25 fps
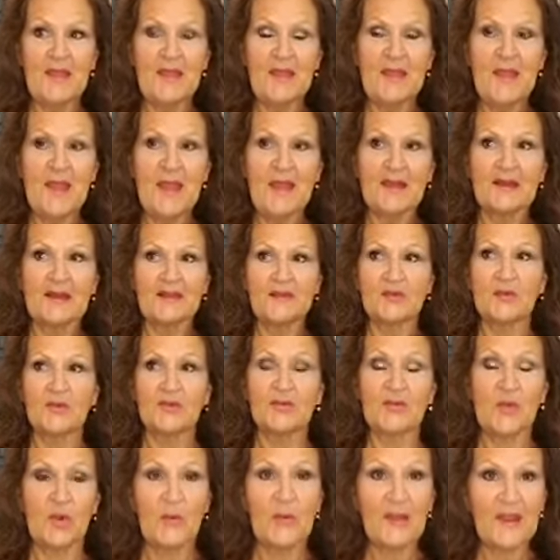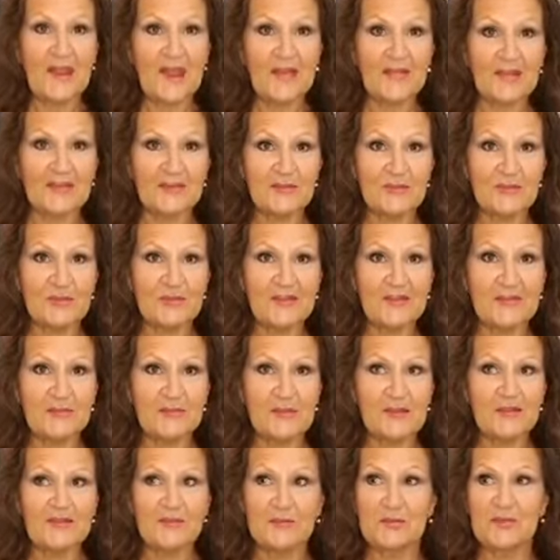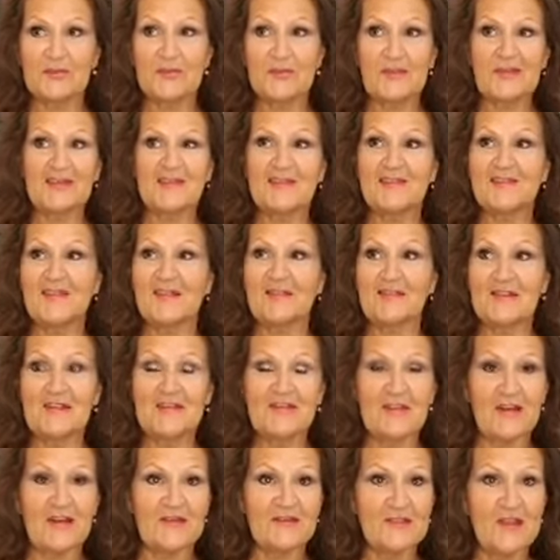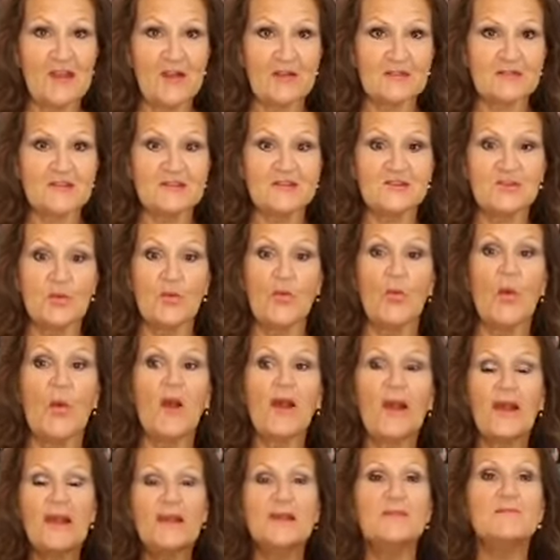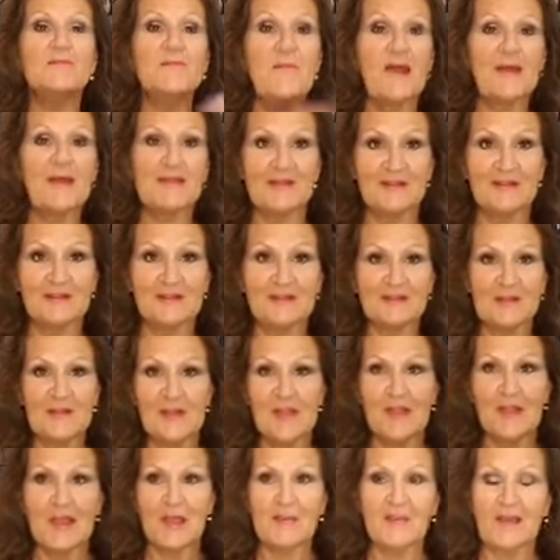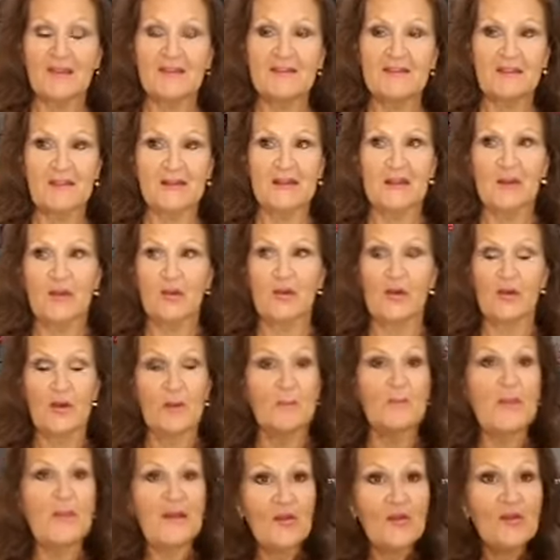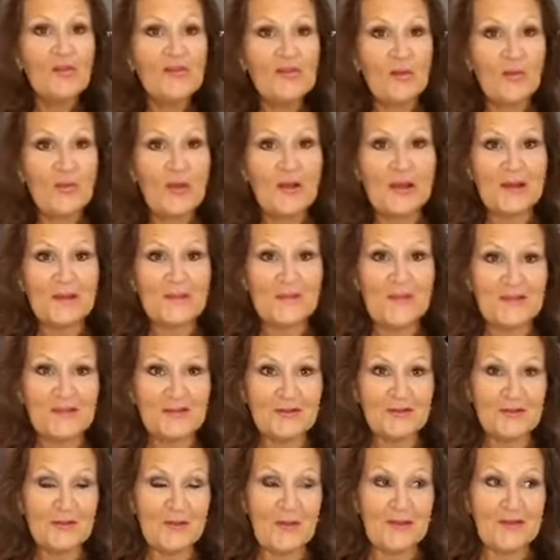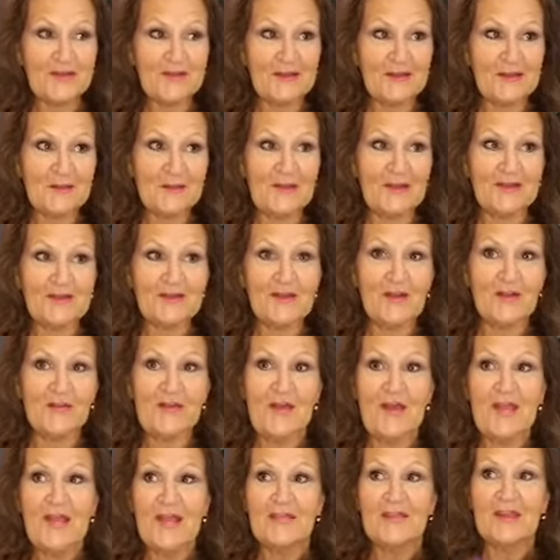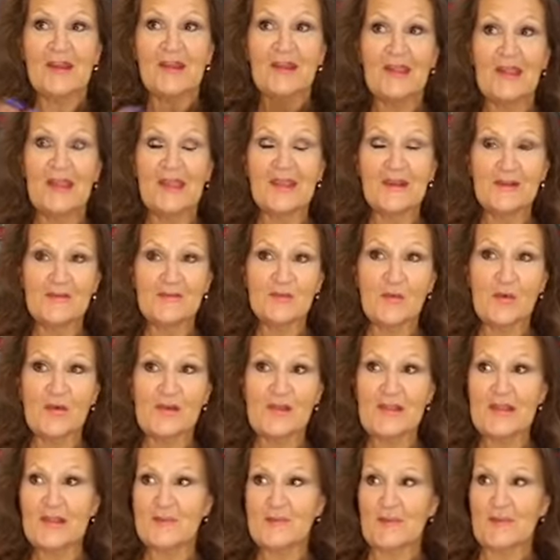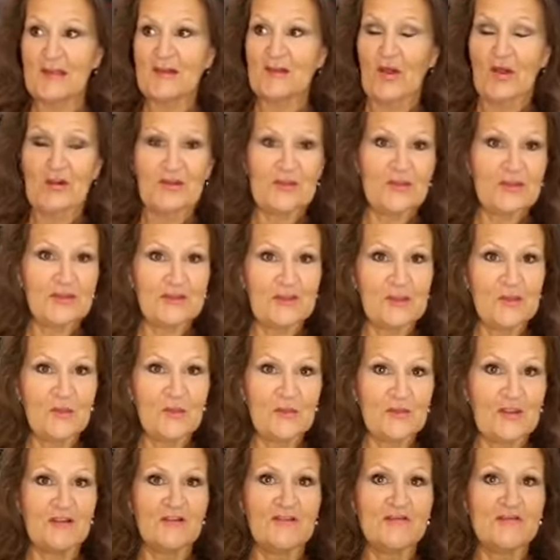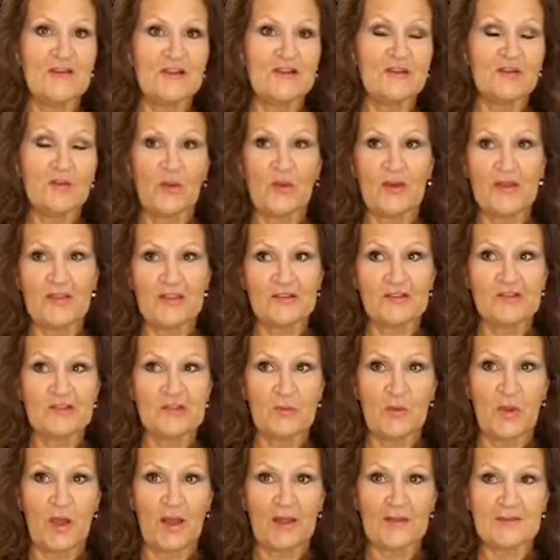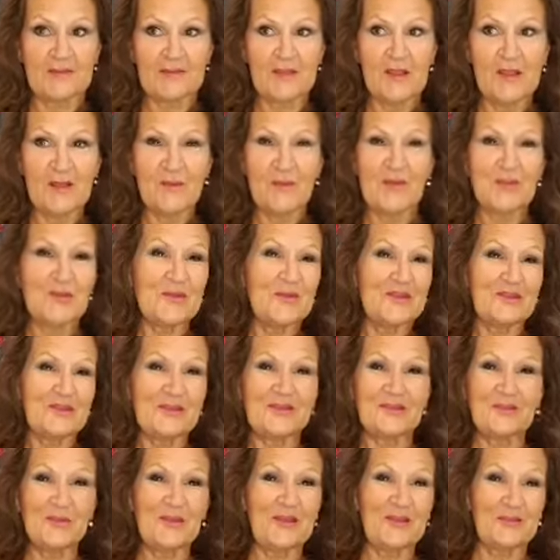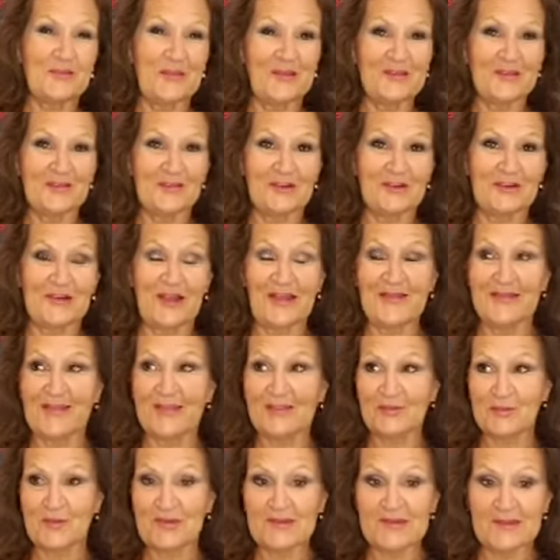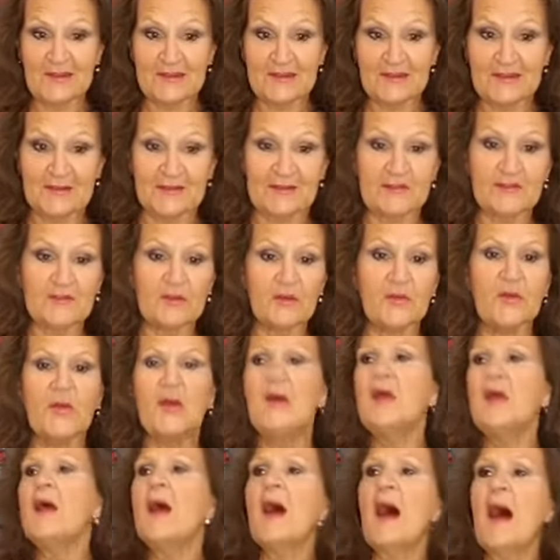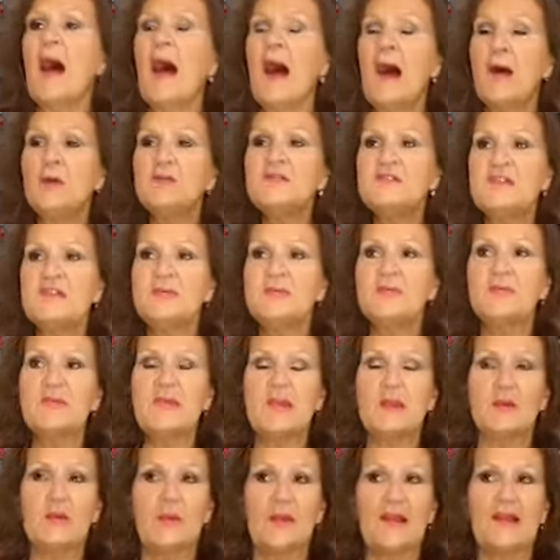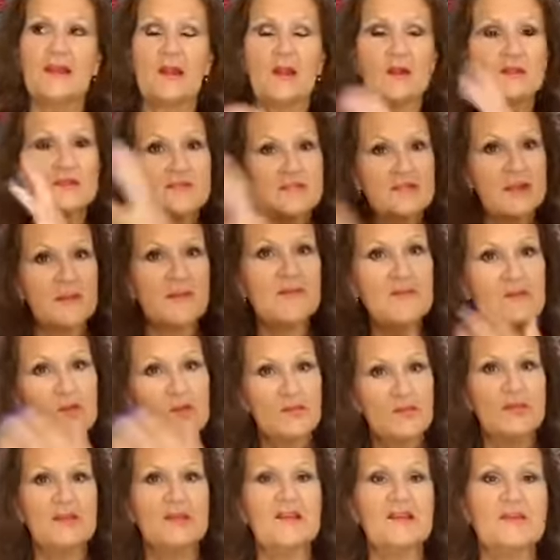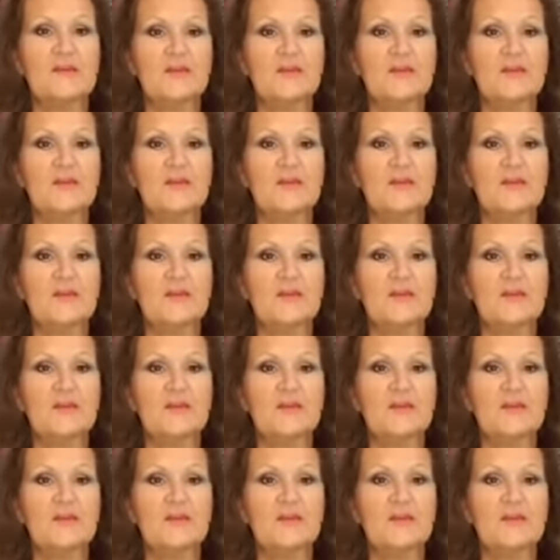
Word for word: And I told her, oh my God, that's really expensive. It was like $75. And so what kind of message am I sending her? But also what kind of message am I sending myself that I can't afford to get my daughter this cute little fun toy that she wants? Whether it's too expensive or not, that's ridiculous. So how deeply ingrained are some of your beliefs?